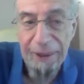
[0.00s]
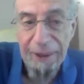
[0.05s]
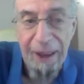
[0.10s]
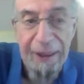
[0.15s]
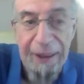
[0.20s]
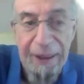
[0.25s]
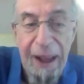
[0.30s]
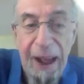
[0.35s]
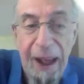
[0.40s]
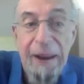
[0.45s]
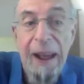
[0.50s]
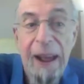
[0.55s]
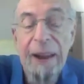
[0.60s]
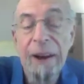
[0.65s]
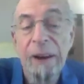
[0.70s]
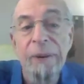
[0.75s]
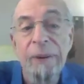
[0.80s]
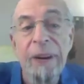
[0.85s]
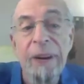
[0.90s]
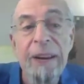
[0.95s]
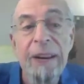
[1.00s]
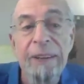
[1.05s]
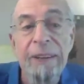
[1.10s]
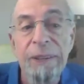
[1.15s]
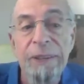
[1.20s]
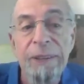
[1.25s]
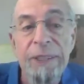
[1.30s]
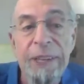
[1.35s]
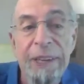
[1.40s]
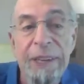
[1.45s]
I don't need
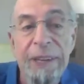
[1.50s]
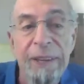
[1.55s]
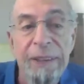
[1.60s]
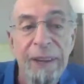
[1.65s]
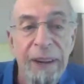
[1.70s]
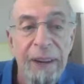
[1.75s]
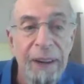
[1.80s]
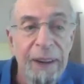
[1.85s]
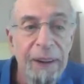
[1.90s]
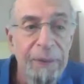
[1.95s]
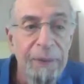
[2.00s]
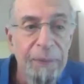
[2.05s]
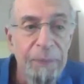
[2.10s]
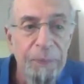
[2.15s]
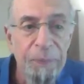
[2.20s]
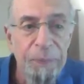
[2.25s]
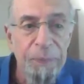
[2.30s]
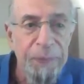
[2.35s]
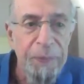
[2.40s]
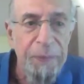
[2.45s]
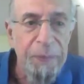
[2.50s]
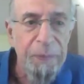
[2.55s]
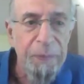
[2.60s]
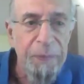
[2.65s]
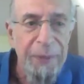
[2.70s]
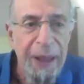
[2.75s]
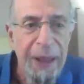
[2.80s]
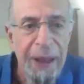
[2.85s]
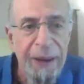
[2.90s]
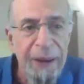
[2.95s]
to see it
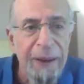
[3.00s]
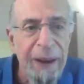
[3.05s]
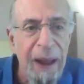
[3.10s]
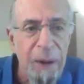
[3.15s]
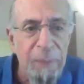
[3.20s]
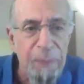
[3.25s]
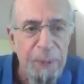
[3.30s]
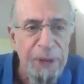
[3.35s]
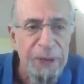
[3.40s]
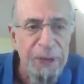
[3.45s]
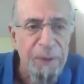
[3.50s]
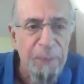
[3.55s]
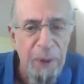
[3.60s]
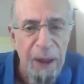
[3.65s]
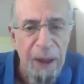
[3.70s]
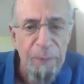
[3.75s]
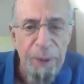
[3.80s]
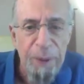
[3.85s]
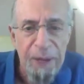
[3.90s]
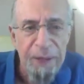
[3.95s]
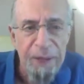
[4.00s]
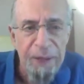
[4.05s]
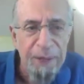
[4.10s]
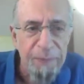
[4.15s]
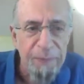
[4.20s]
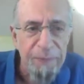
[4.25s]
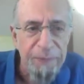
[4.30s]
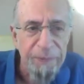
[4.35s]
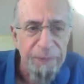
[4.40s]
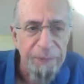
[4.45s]
handed out piece by
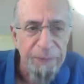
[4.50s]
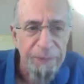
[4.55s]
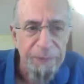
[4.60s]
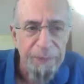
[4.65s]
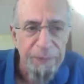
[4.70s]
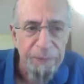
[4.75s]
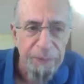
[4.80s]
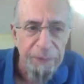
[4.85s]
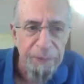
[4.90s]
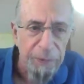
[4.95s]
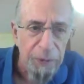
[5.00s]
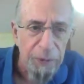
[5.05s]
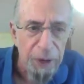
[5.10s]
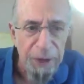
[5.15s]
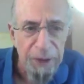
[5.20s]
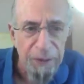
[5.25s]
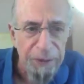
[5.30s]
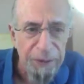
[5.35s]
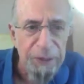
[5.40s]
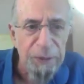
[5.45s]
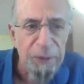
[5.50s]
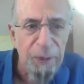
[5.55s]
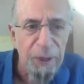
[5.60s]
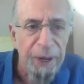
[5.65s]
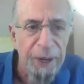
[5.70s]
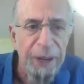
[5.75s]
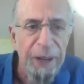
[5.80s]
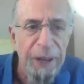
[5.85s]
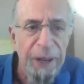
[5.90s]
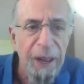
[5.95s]
piece
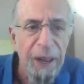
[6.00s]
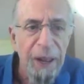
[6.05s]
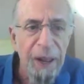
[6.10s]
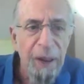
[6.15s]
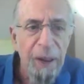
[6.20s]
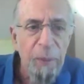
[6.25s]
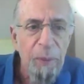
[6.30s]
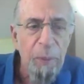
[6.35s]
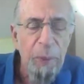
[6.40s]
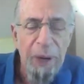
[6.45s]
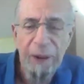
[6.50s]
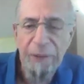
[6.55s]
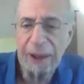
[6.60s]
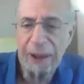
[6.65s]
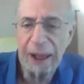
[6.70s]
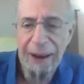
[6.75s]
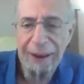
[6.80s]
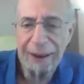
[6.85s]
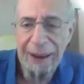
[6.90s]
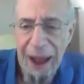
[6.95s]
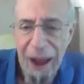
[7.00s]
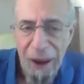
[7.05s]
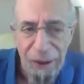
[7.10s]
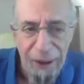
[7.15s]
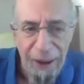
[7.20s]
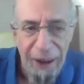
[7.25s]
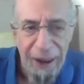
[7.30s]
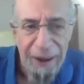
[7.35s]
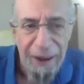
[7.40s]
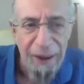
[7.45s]
audiovisually, but if I had an
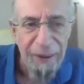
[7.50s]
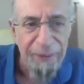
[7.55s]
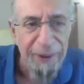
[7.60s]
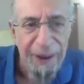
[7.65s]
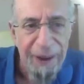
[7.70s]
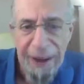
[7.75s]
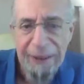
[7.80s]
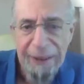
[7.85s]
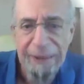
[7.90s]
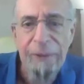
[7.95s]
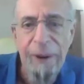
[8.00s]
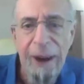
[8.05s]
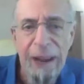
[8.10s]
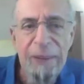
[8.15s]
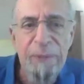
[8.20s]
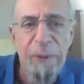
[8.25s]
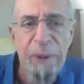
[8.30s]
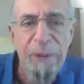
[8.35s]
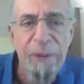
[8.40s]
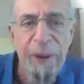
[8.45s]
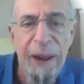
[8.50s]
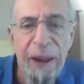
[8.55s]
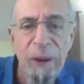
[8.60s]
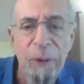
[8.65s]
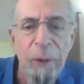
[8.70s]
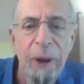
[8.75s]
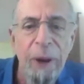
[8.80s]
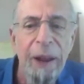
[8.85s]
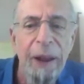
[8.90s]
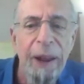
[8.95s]
outline of it, I'd grasp it right
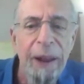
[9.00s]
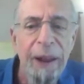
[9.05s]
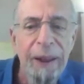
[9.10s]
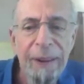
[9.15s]
away.